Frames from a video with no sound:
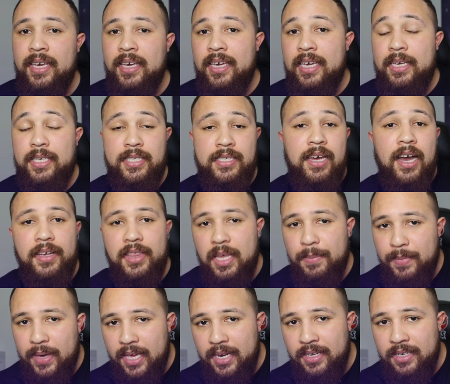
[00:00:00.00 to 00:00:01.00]
He sucked
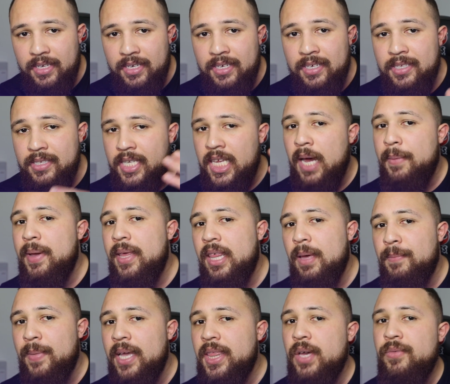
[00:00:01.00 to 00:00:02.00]
them in Dummy
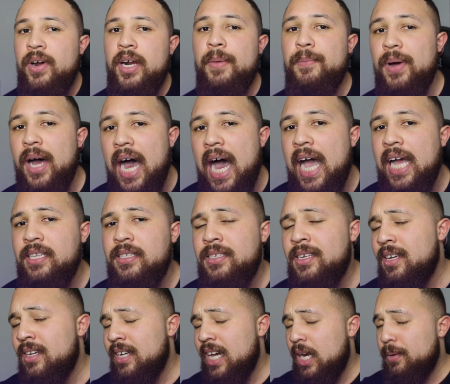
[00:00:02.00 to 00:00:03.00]
that made the running behinds,
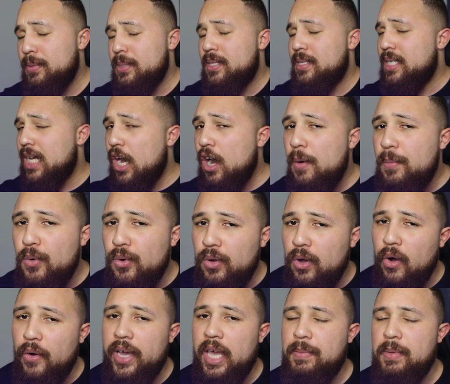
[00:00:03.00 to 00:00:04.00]
and it was terrible
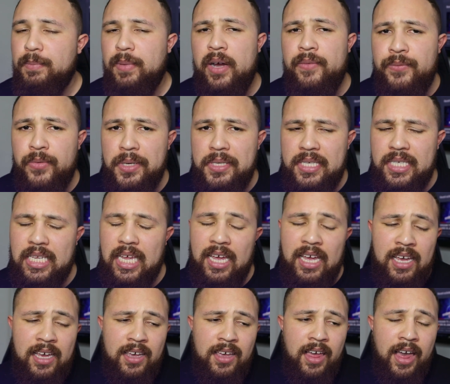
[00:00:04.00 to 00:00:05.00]
goalkeeping by Foster.